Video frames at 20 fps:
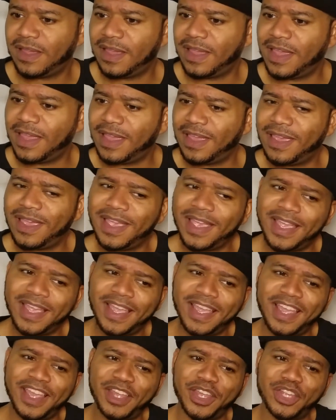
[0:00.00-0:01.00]
It,
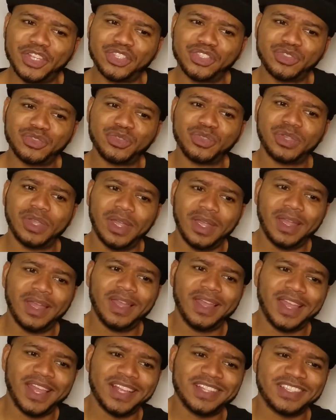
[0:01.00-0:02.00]
it, it's,
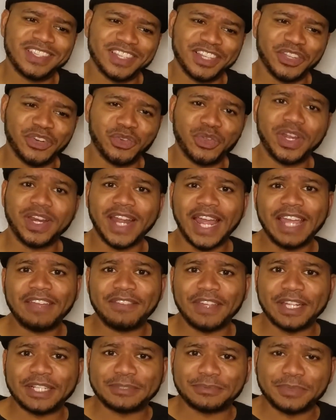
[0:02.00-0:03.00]
it's a little conniving,
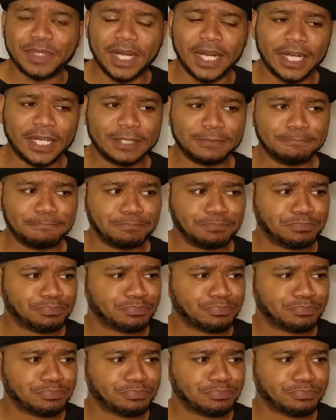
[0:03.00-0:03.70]
um,